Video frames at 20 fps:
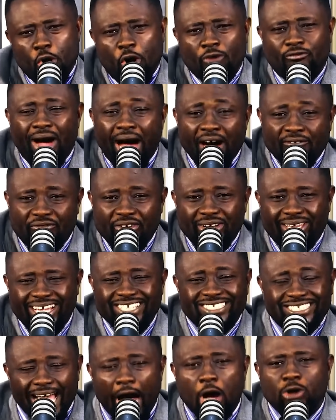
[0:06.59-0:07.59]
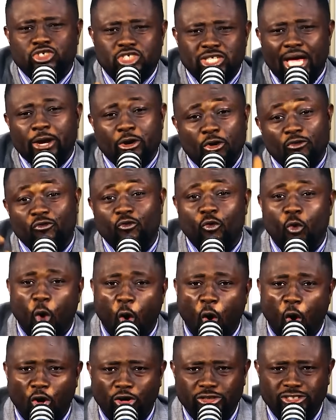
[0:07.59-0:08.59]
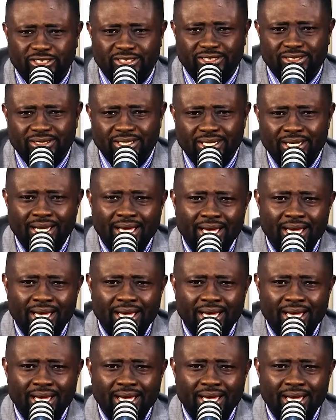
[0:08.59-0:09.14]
of Africans outside of wars?